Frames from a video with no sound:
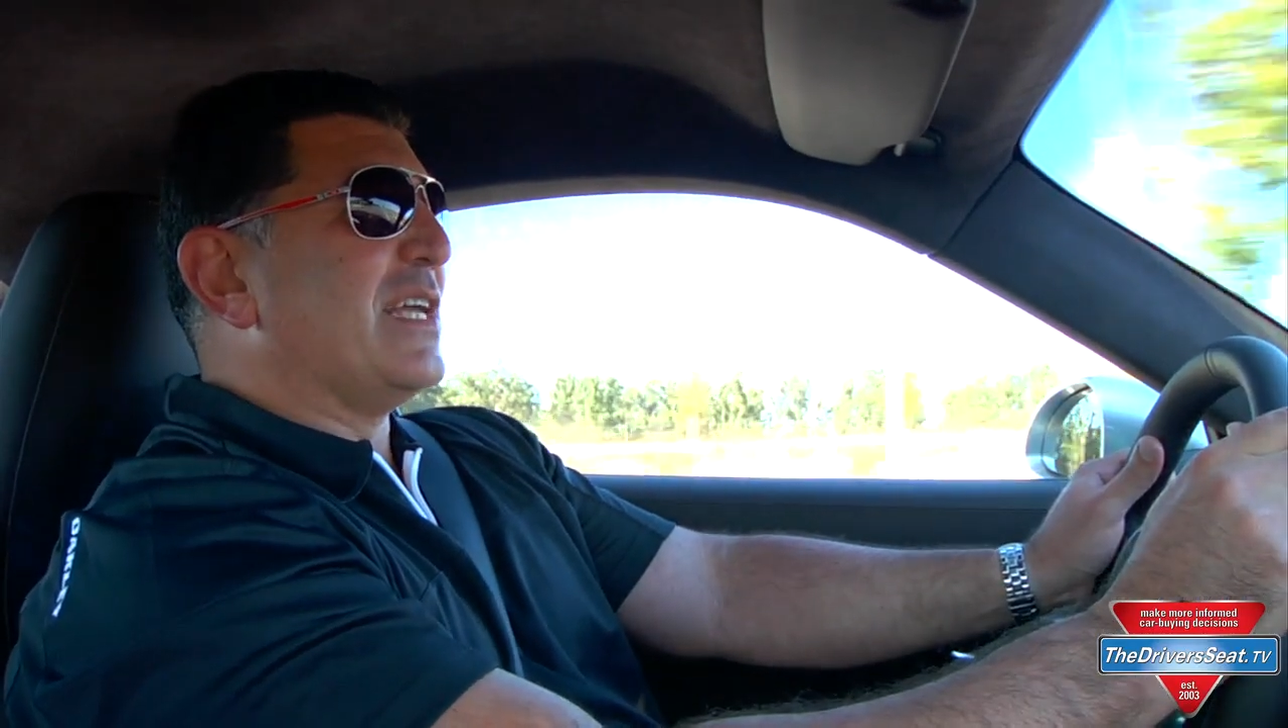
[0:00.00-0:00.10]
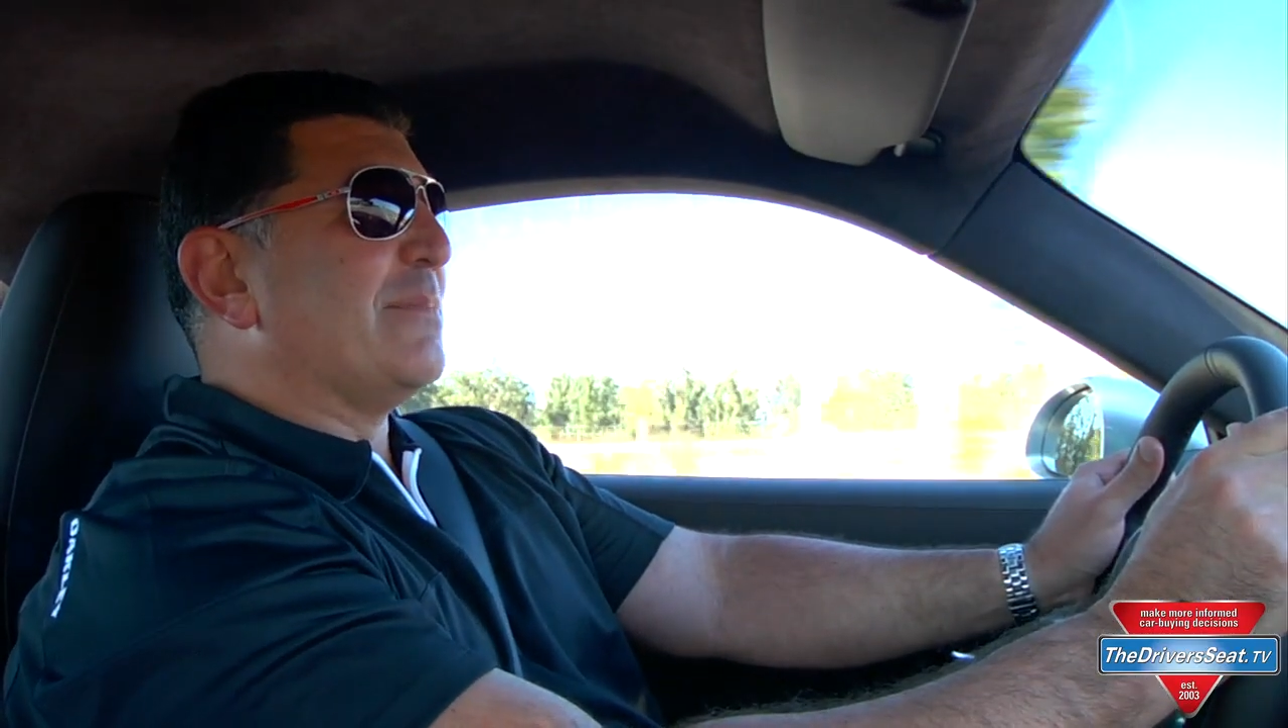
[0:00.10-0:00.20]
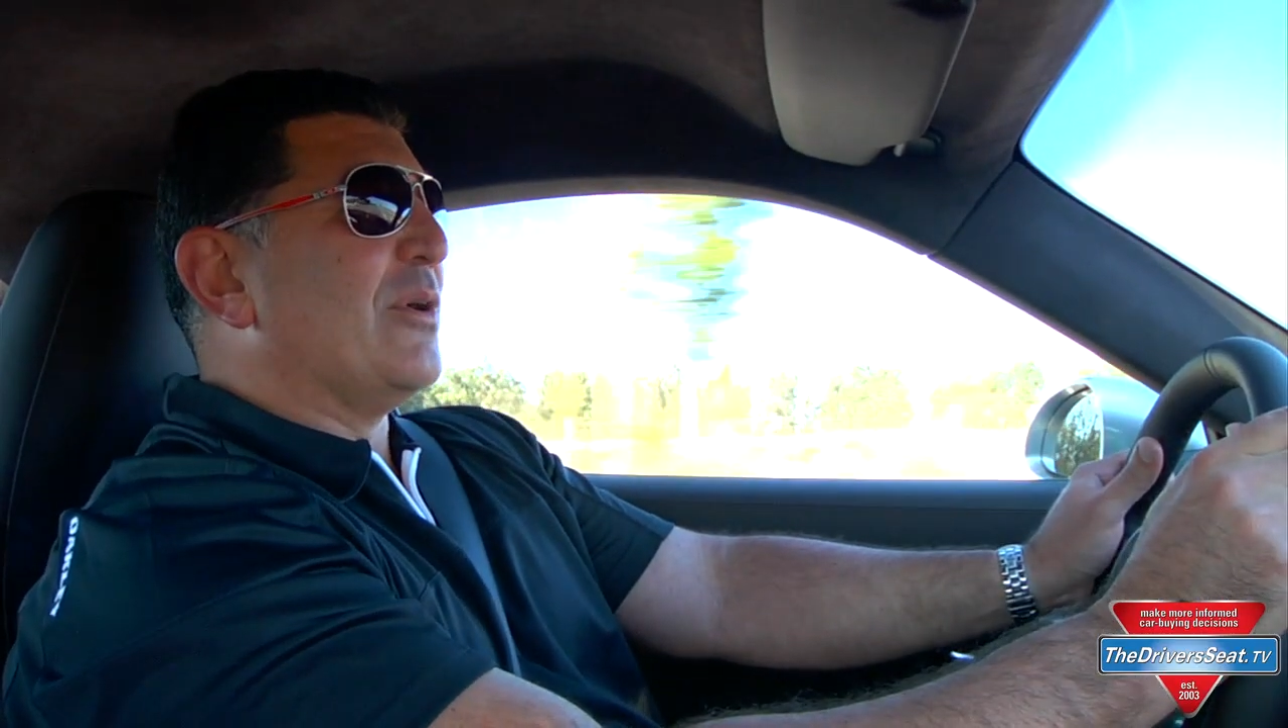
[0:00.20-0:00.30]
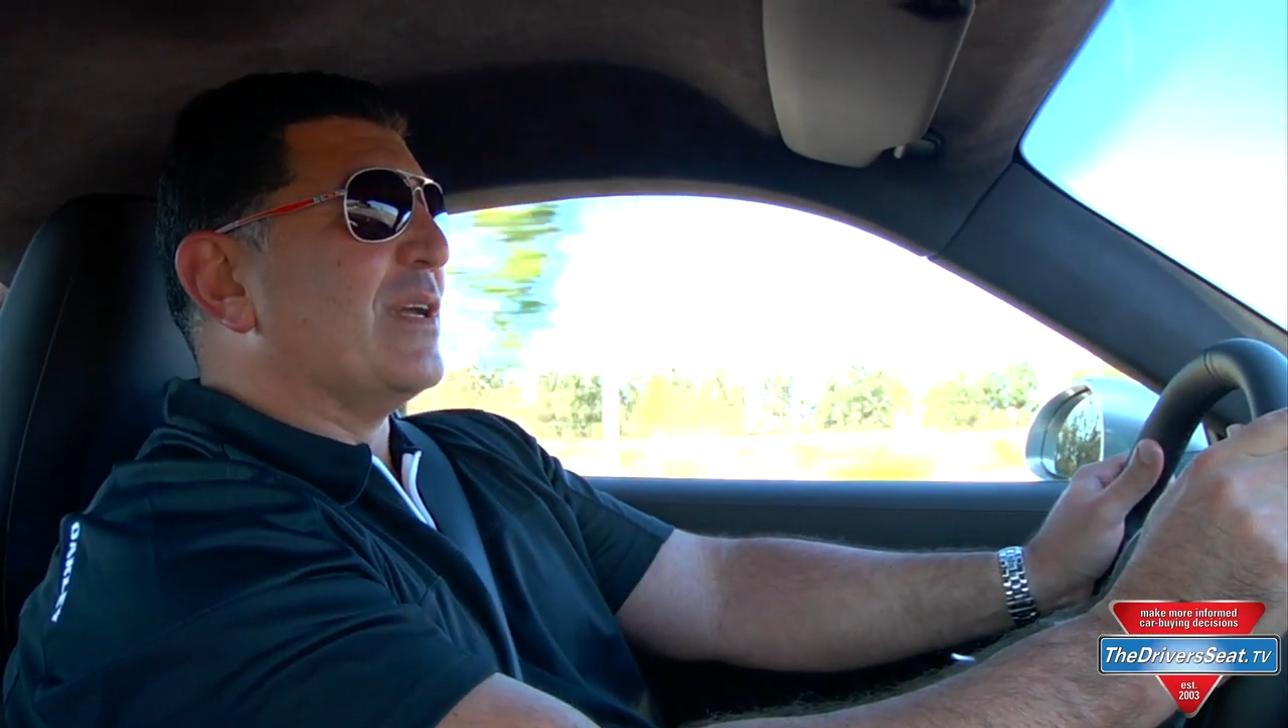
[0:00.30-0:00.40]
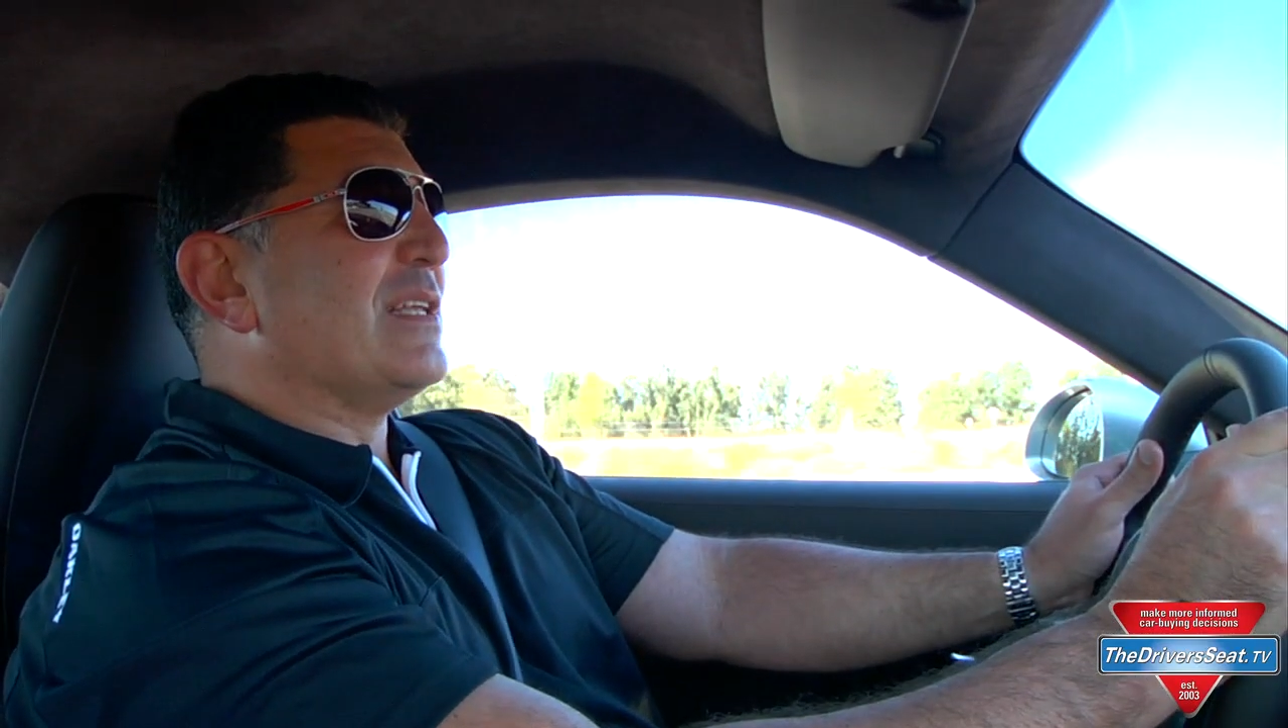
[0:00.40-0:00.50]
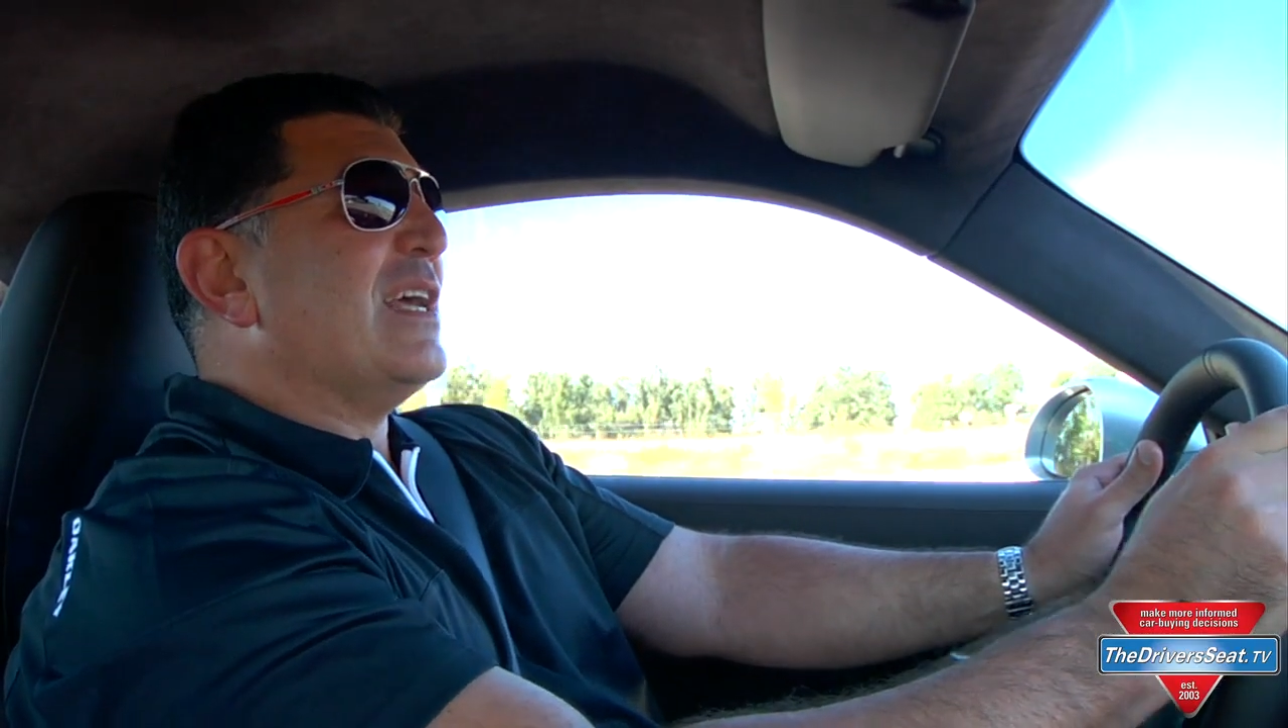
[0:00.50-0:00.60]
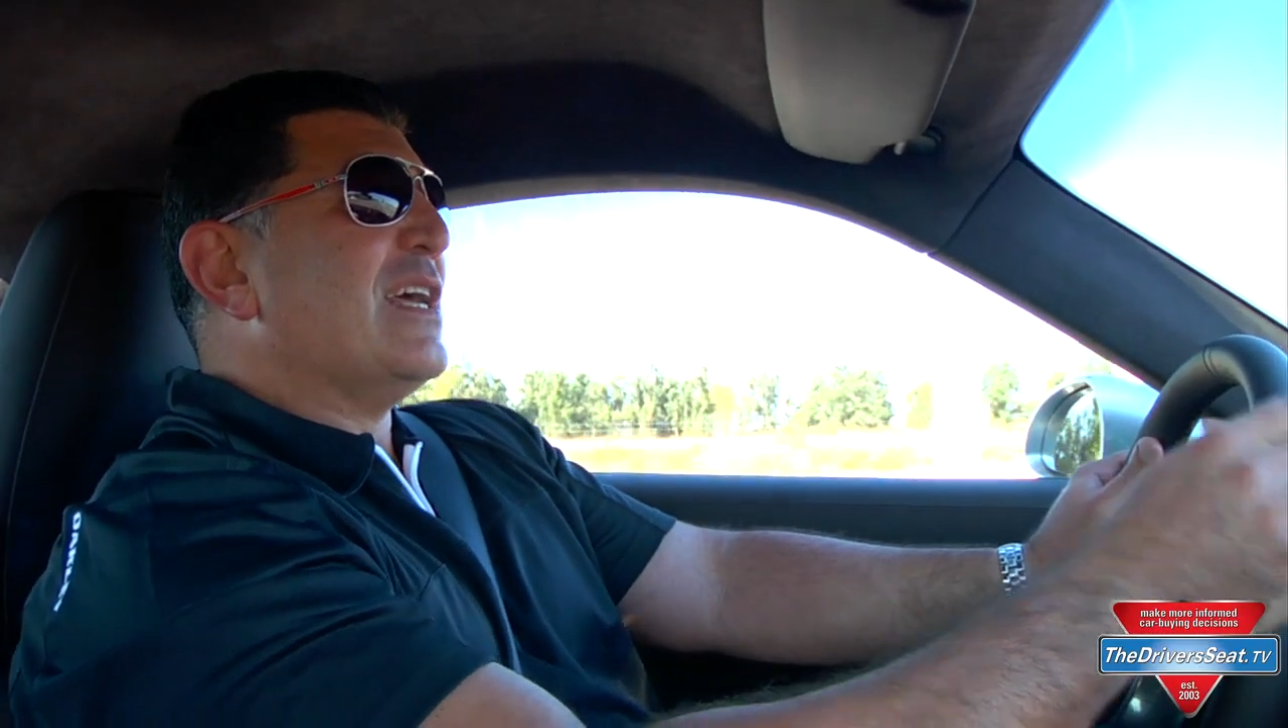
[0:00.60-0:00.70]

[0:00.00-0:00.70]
input,